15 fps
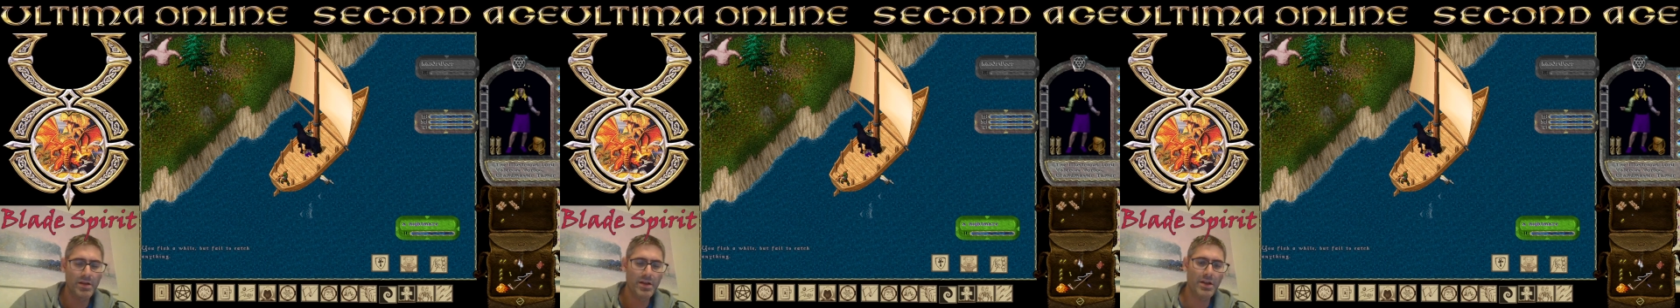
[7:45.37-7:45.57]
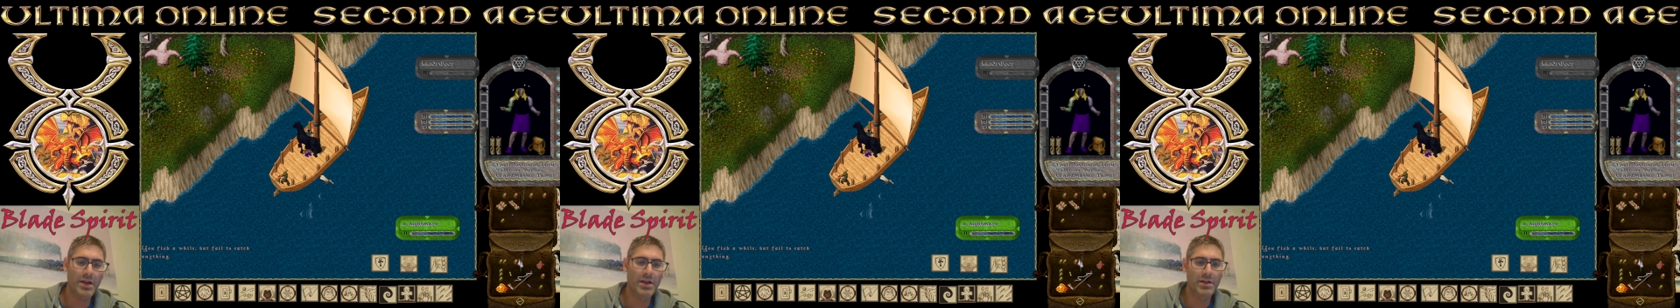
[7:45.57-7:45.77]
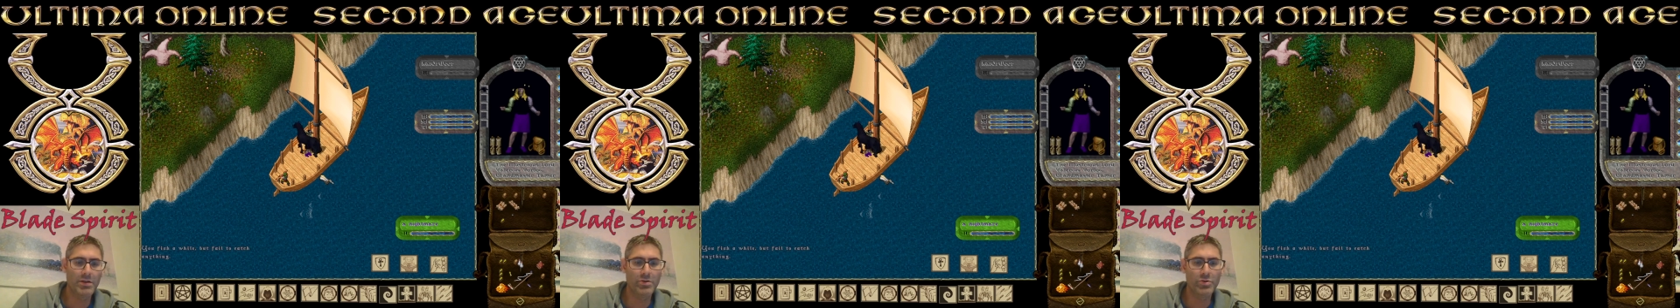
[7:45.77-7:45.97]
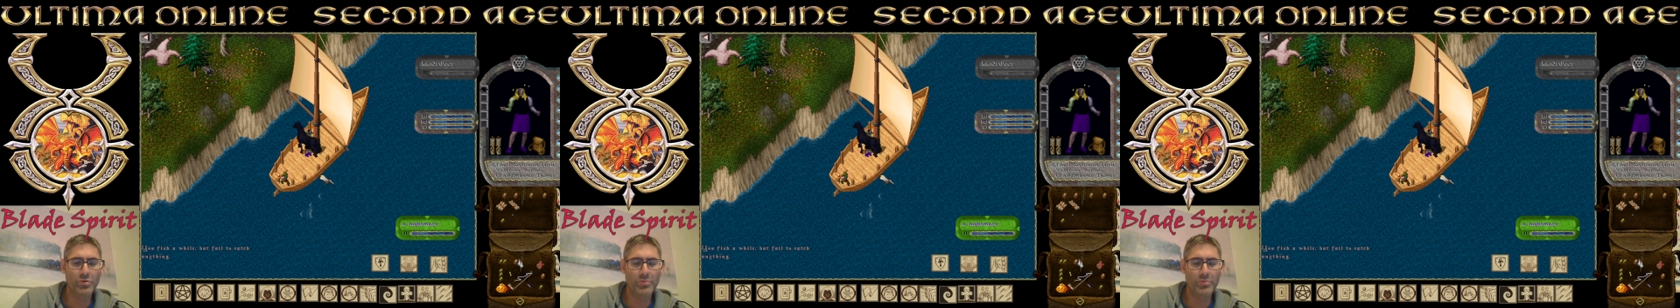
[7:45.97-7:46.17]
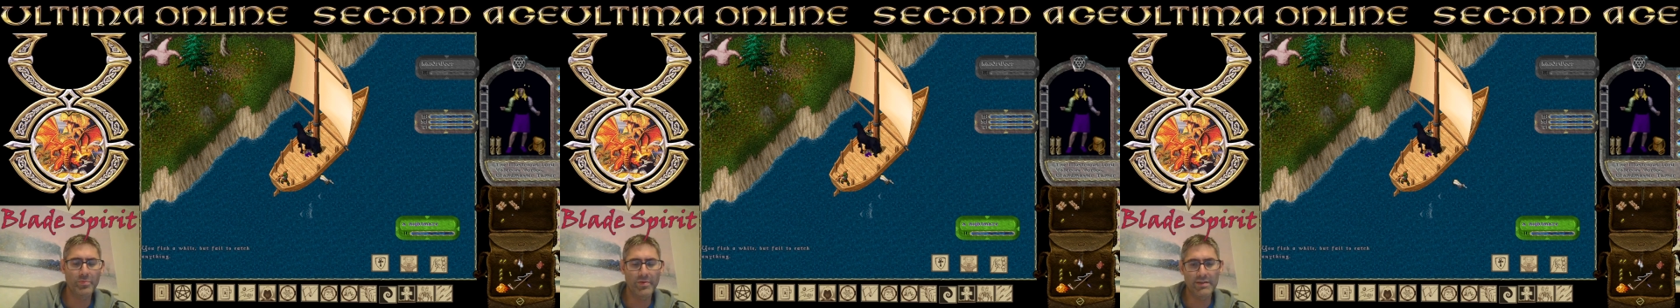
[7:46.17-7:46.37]
and
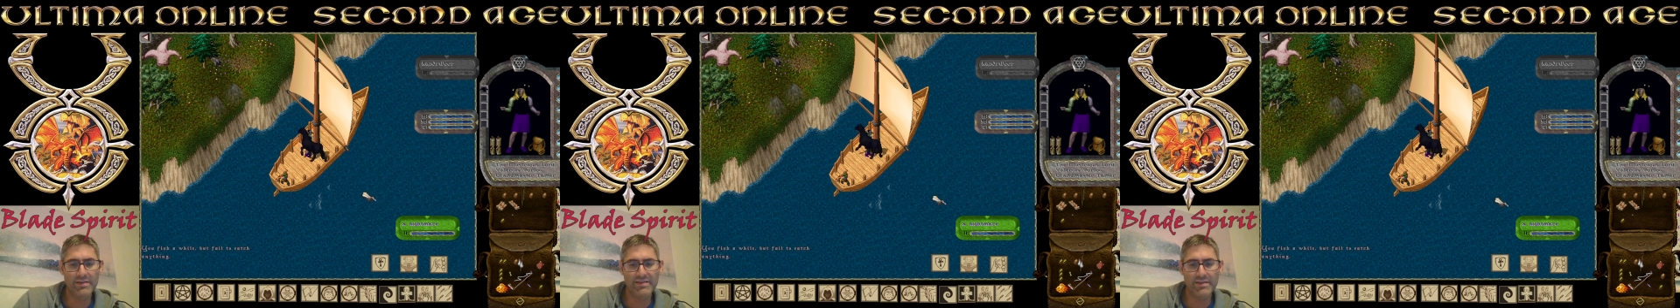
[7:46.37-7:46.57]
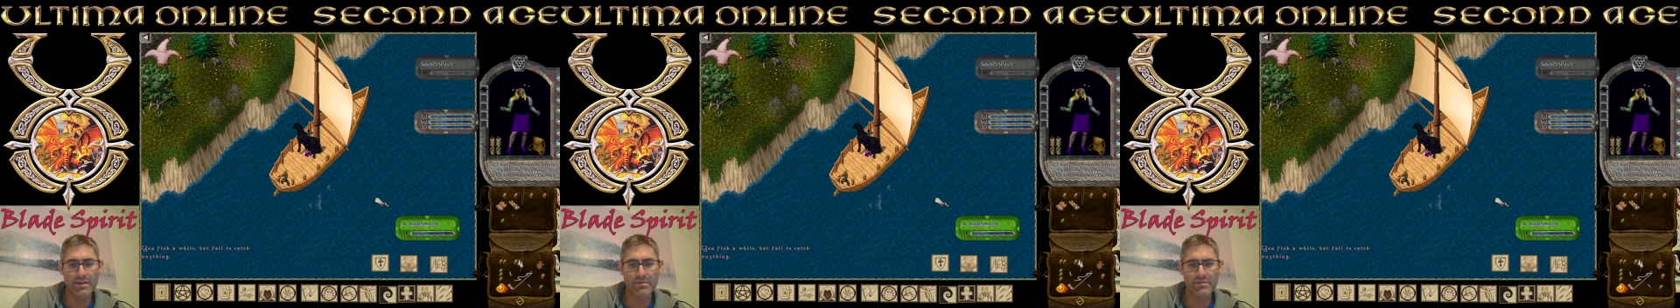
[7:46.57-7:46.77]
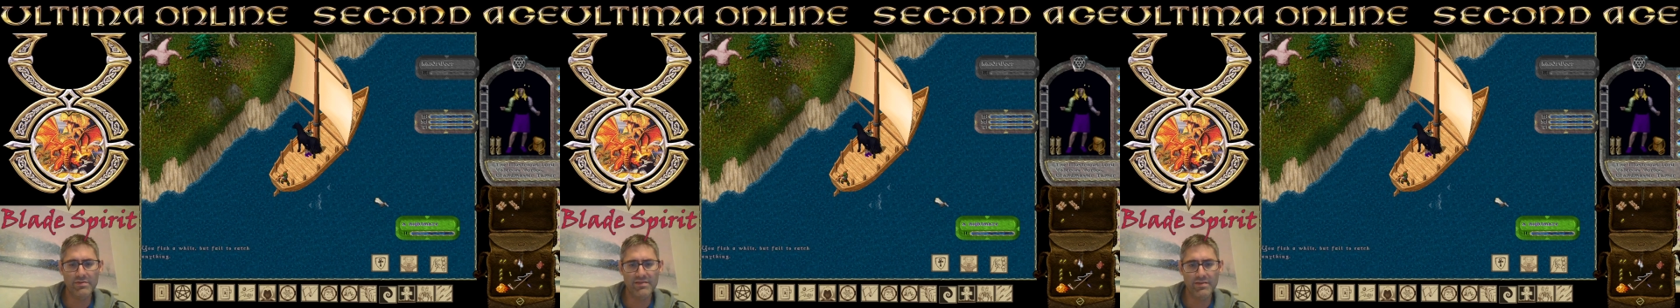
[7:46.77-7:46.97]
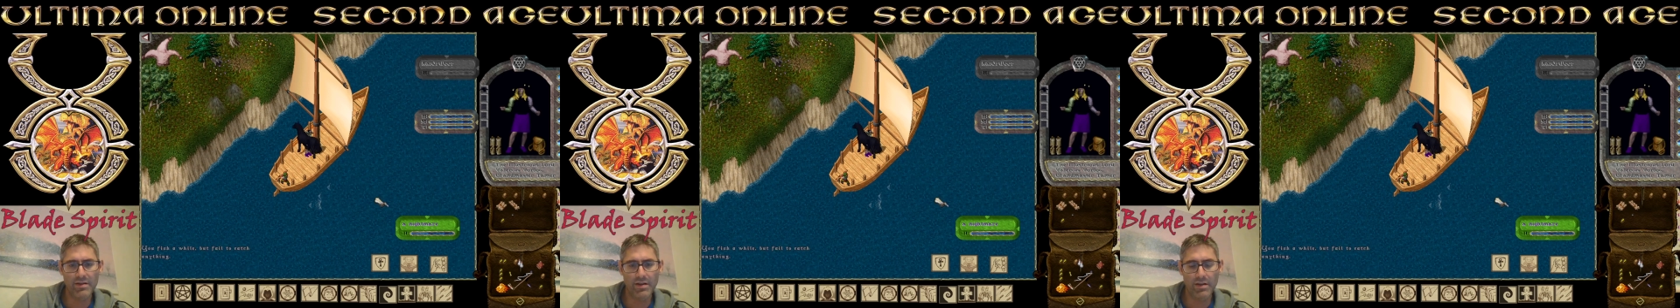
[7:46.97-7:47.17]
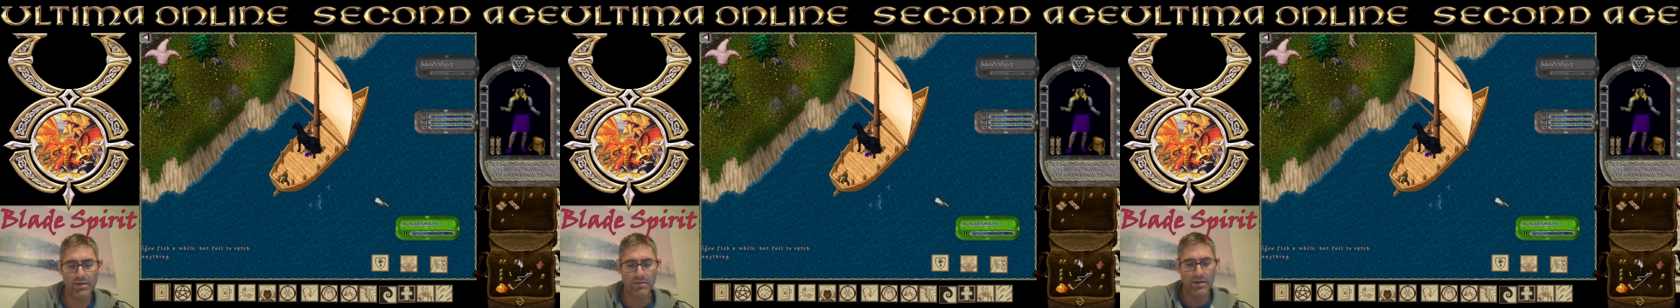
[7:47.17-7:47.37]
loop 8 seconds
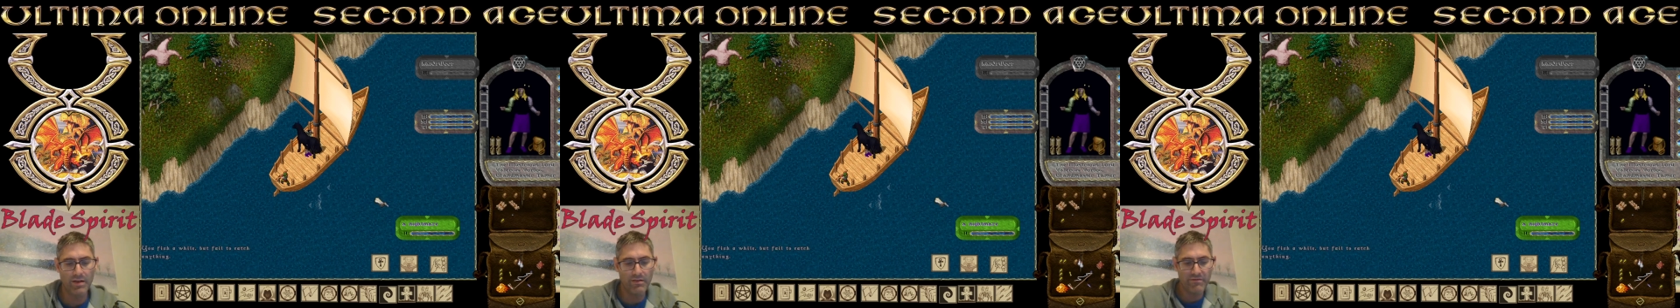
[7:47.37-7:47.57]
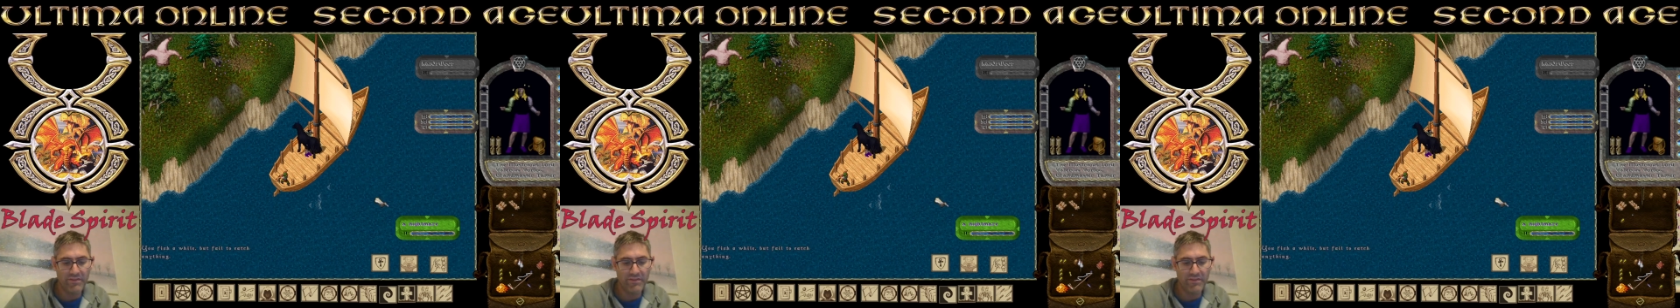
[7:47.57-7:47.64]
and